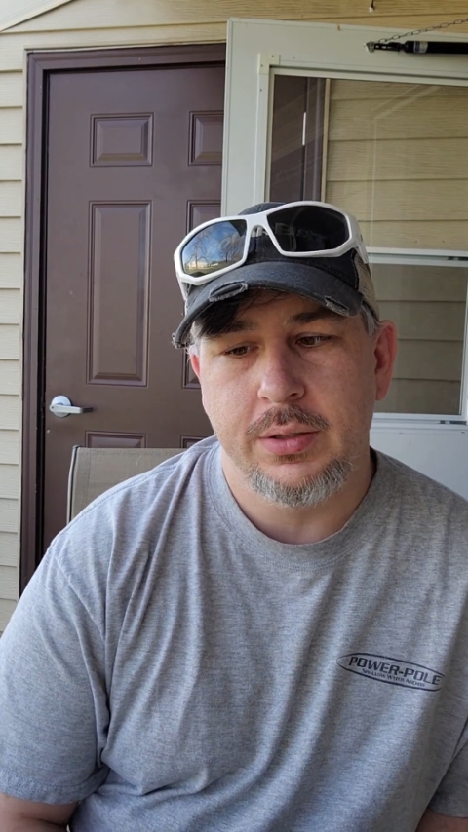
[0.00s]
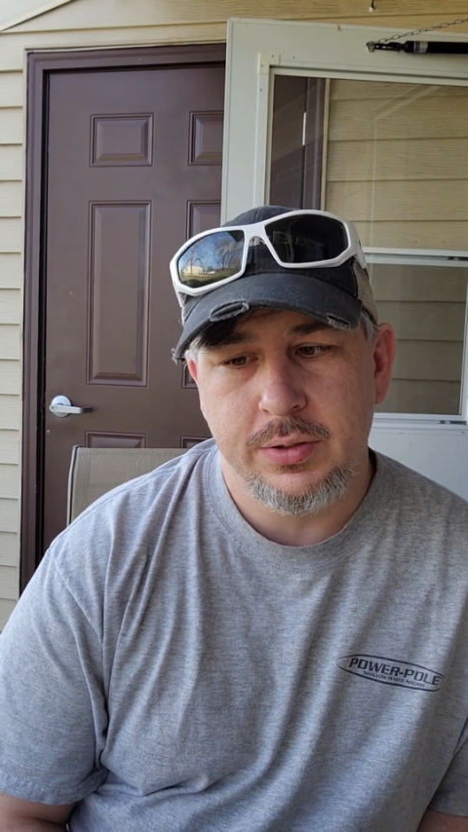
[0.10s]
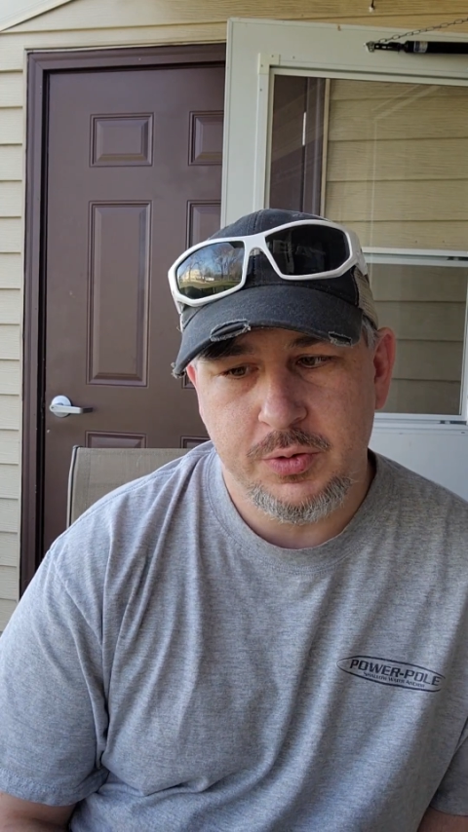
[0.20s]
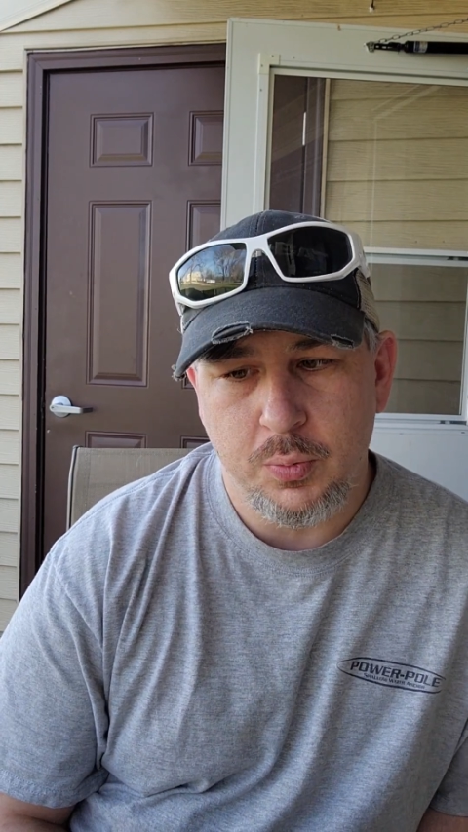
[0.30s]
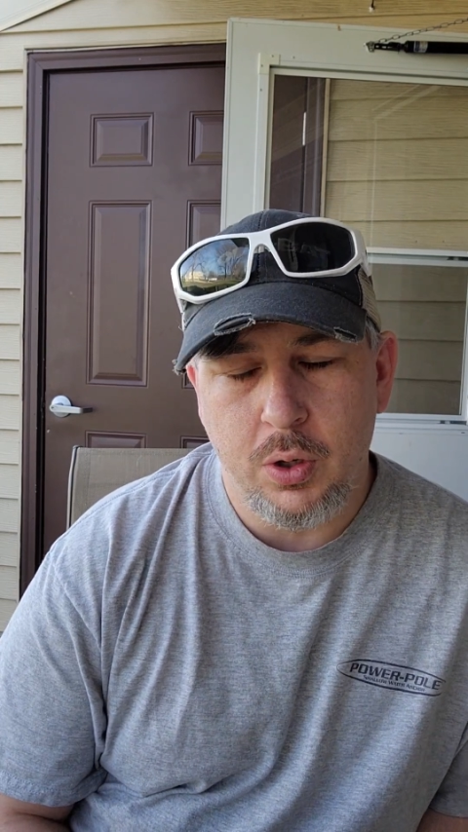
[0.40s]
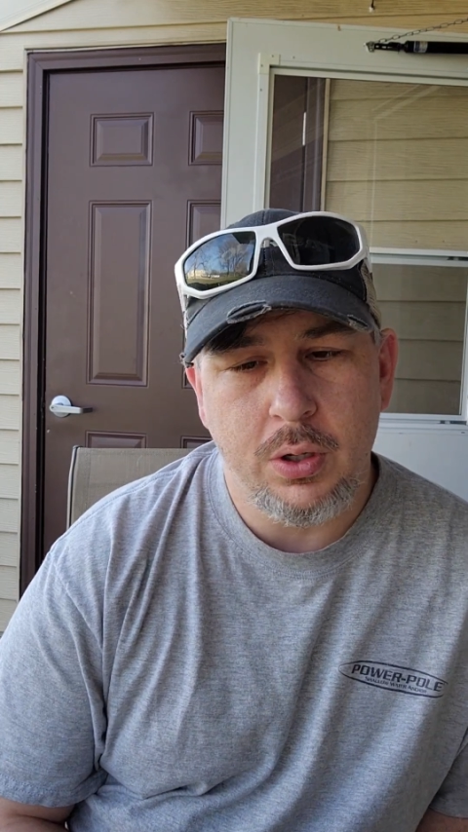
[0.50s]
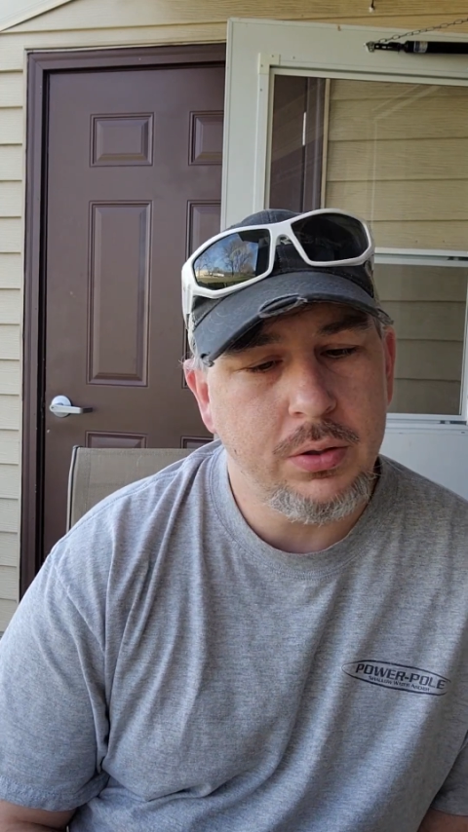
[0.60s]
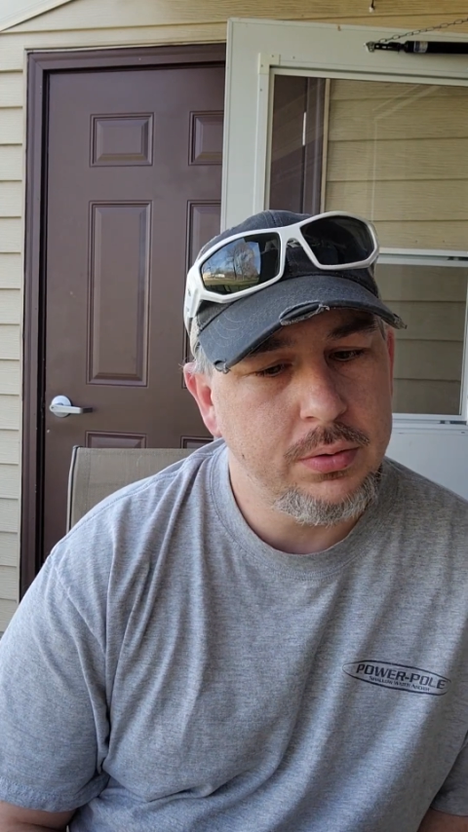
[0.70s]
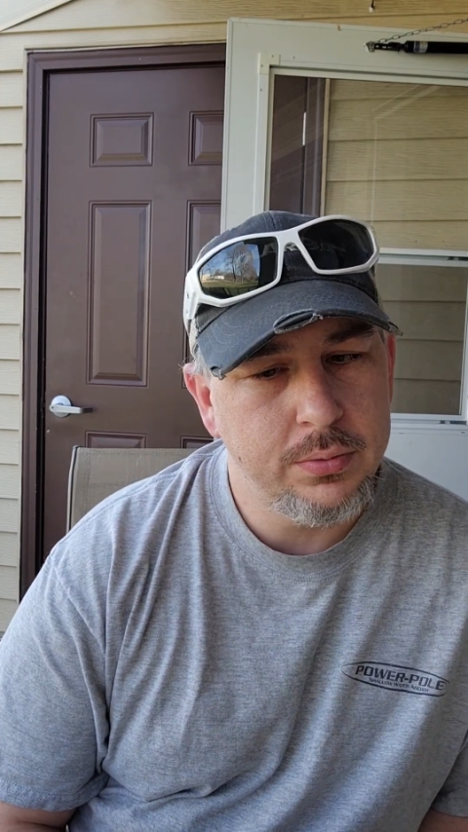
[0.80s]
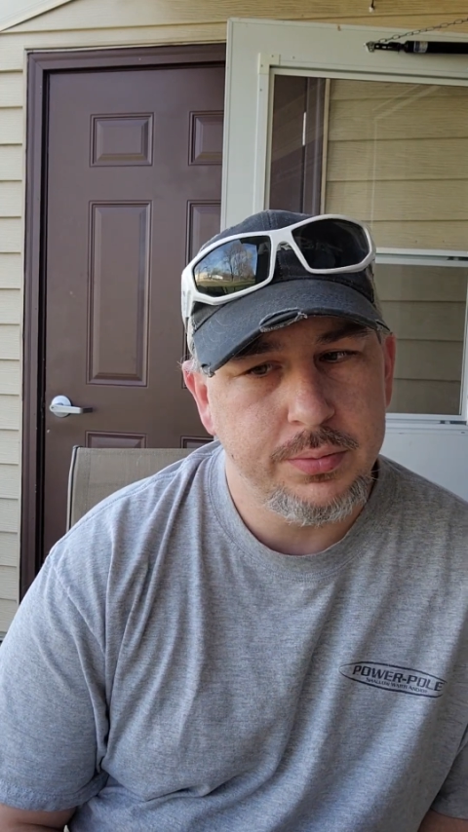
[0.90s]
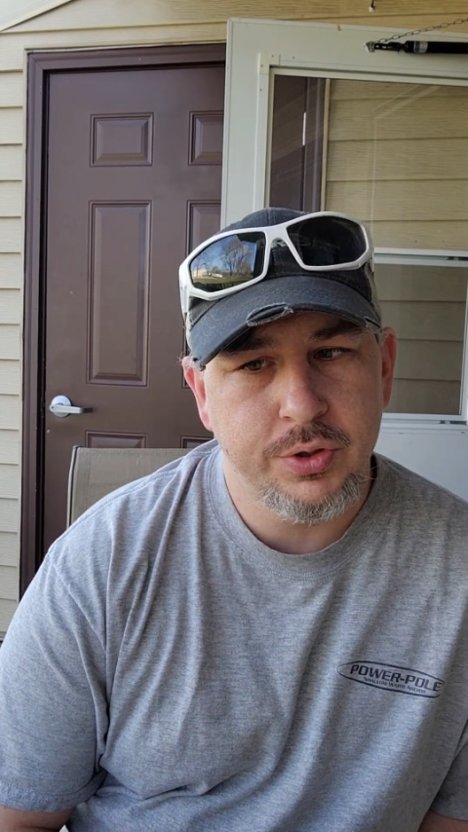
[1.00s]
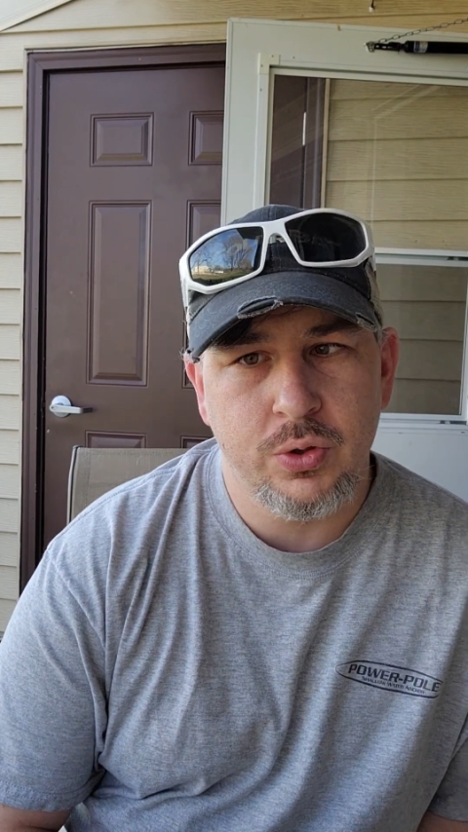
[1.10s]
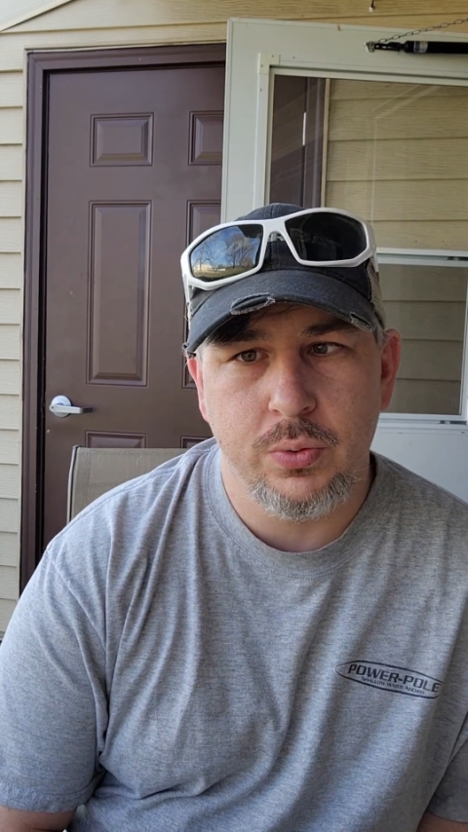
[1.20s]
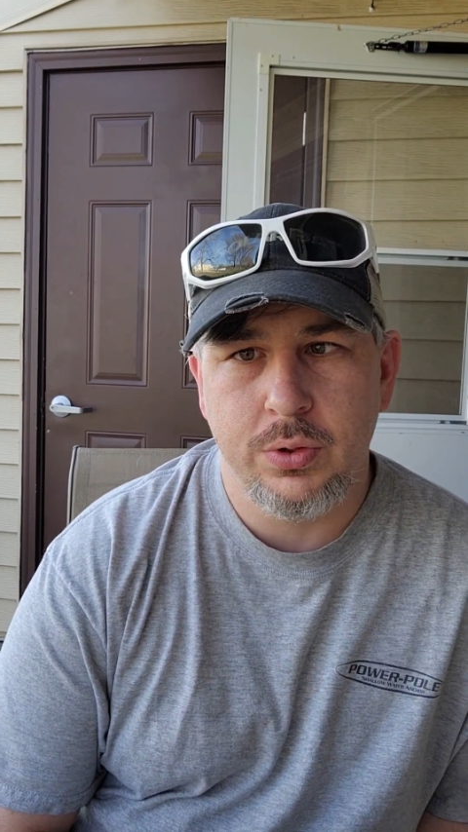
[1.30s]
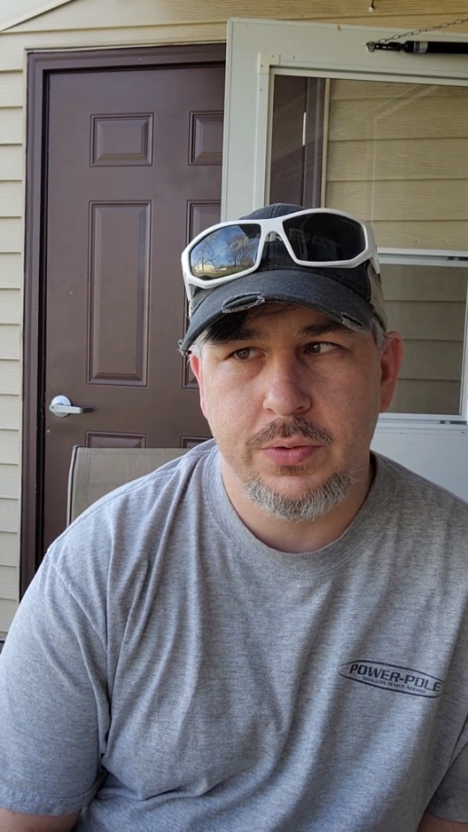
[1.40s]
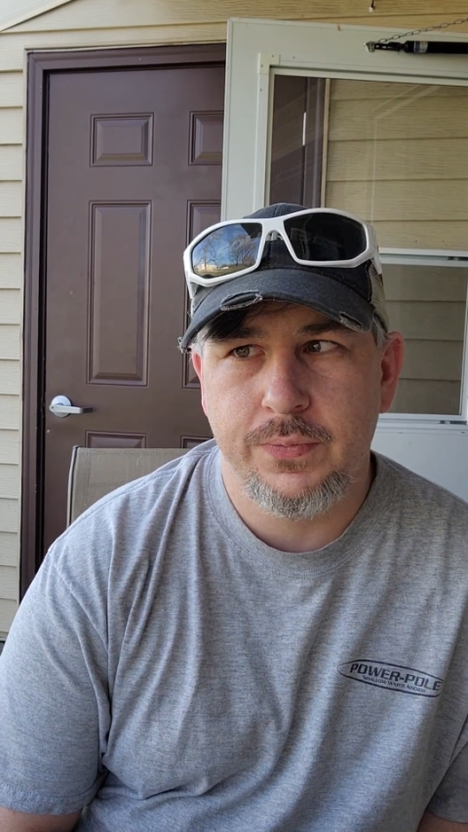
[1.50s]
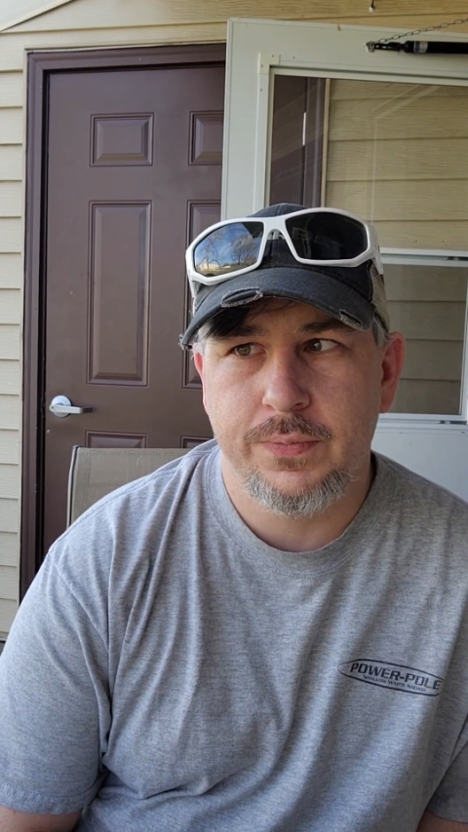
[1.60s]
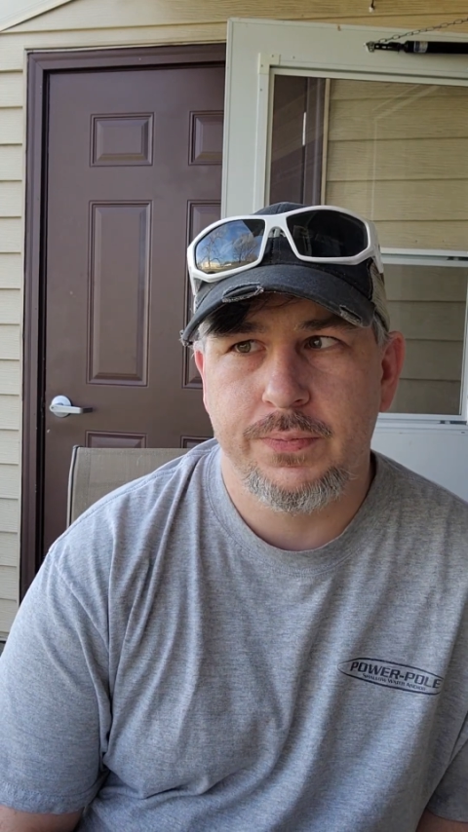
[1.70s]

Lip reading: small school of